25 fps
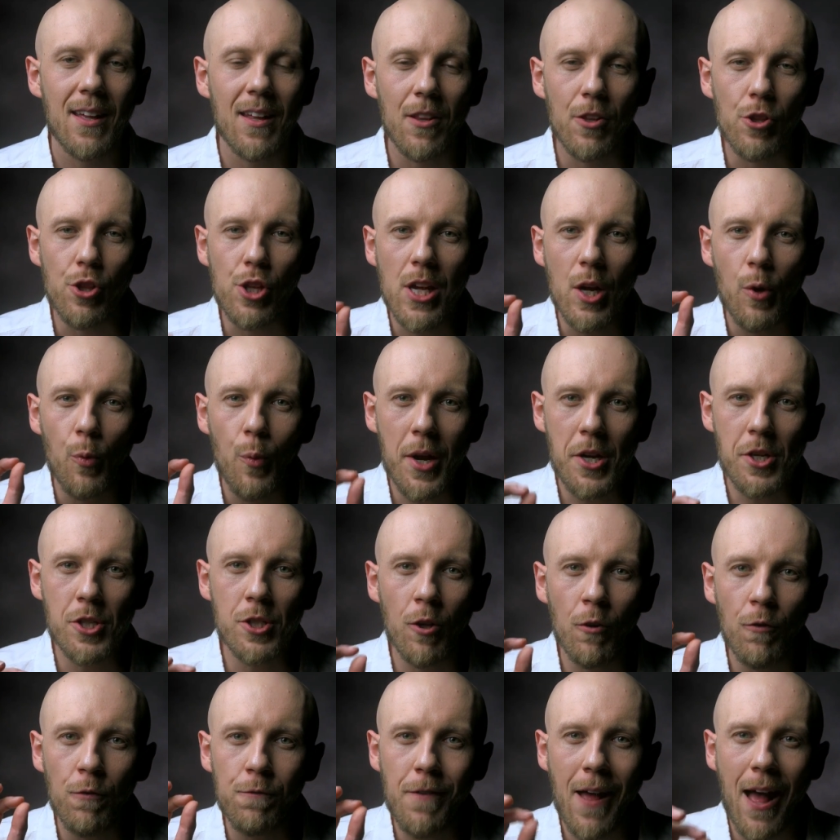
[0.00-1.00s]
The
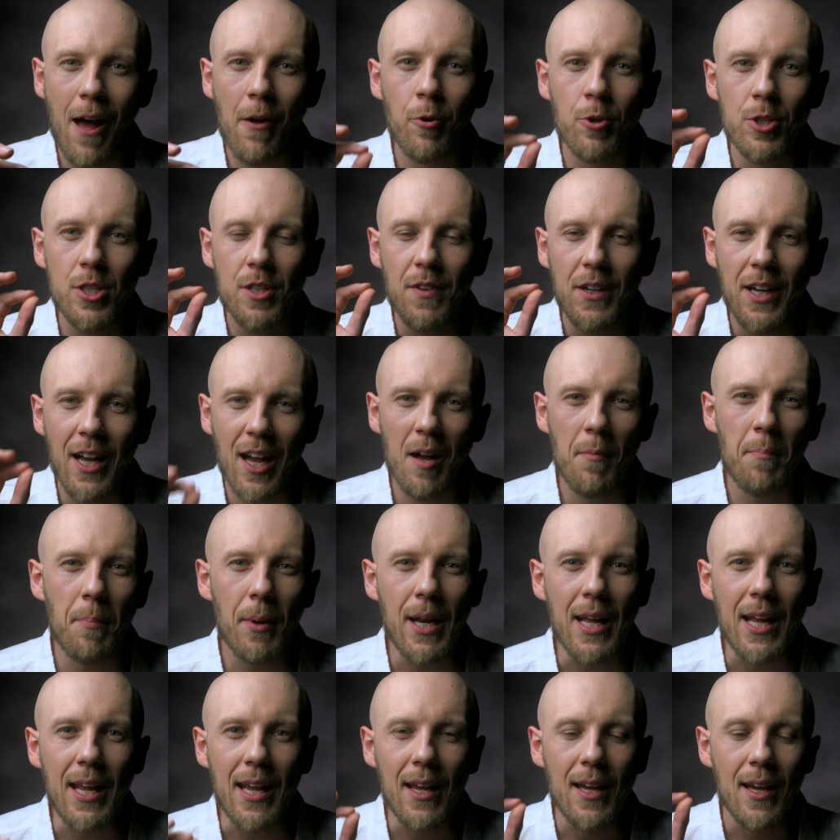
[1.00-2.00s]
original founders of a
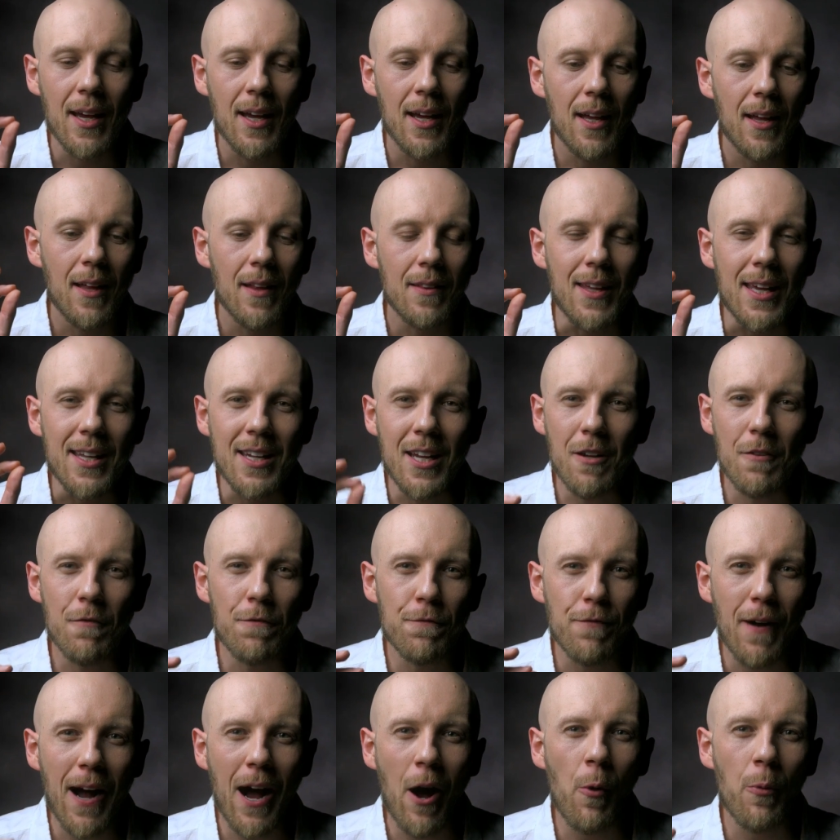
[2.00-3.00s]
company, they didn't
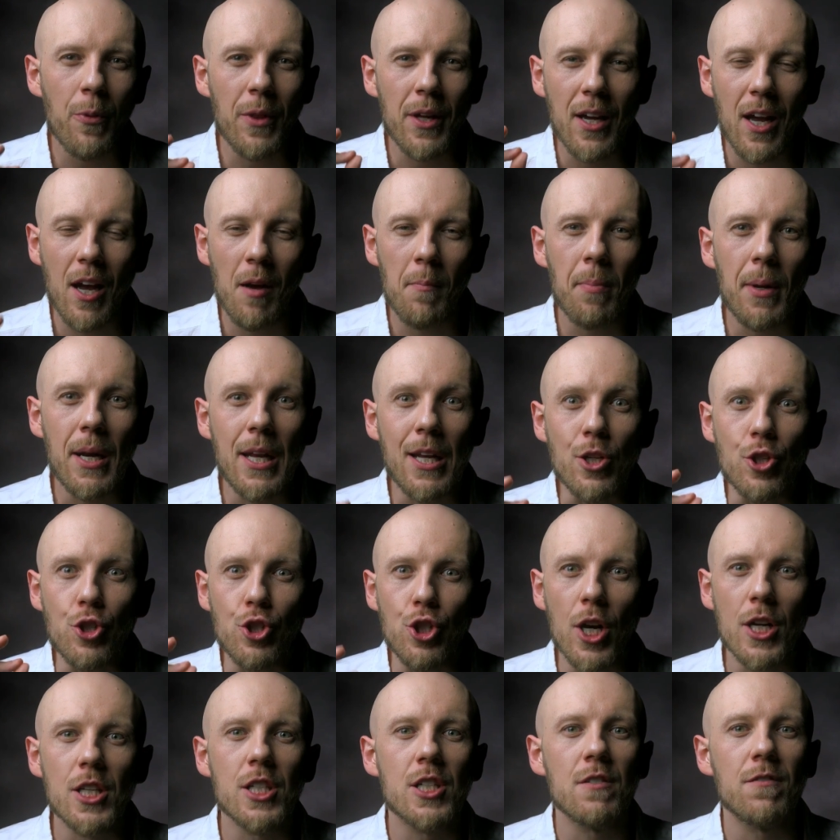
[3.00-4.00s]
found the company
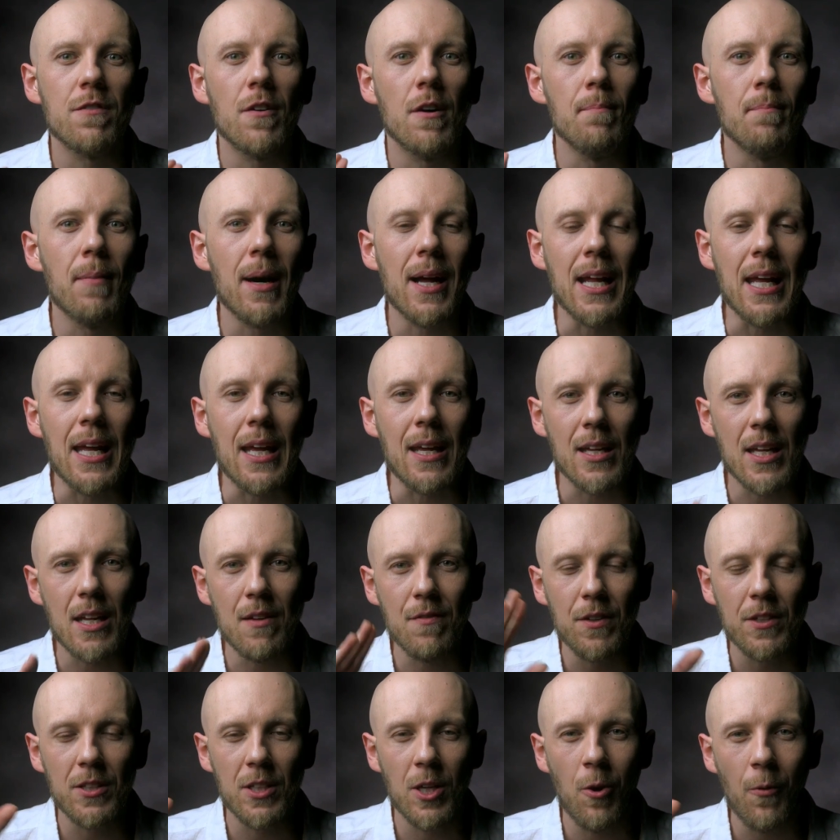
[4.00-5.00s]
just for money,
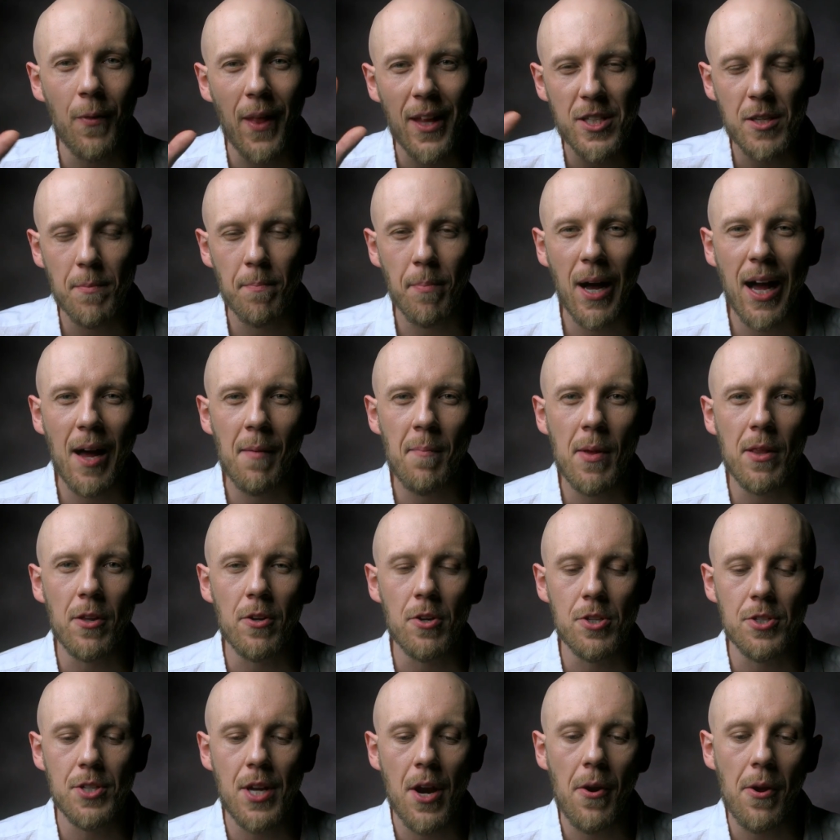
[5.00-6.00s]
even though that's a
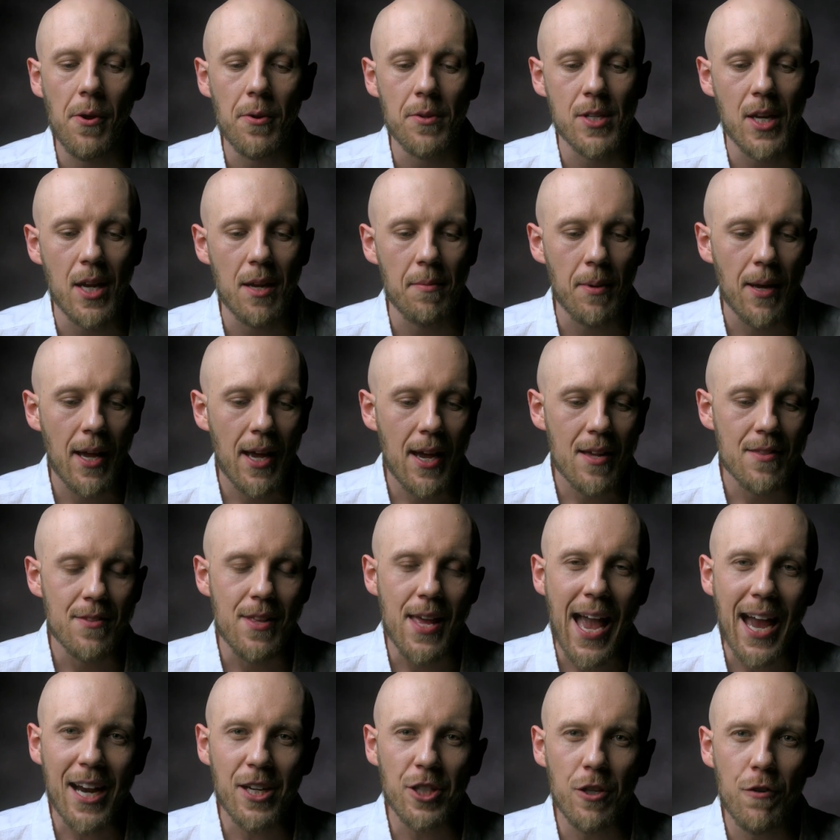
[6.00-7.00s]
popular stereotype.
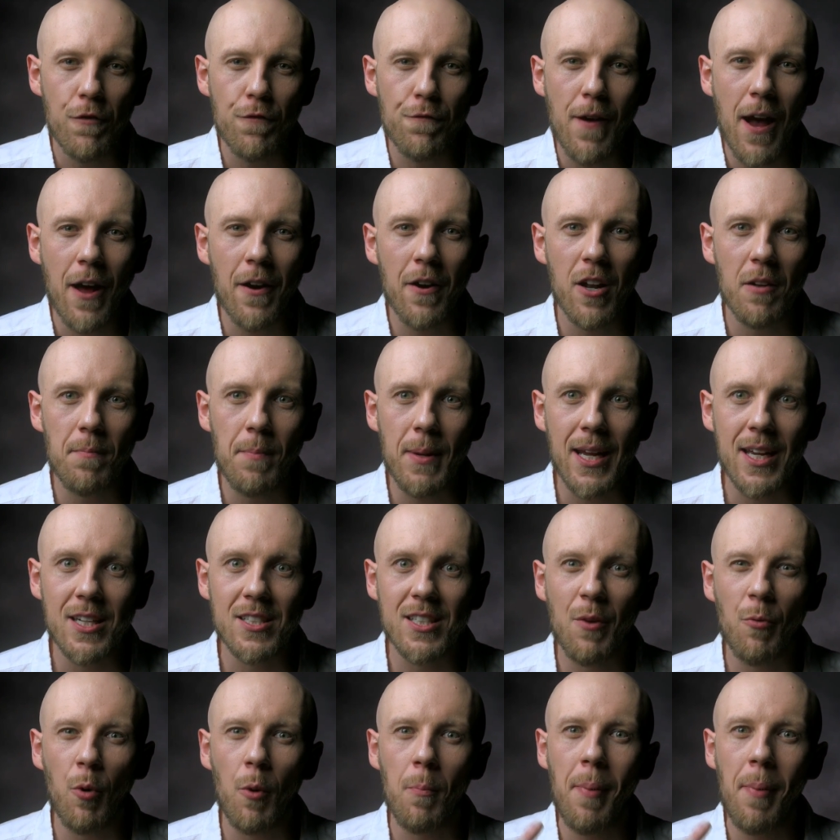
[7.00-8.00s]
They actually founded it because they were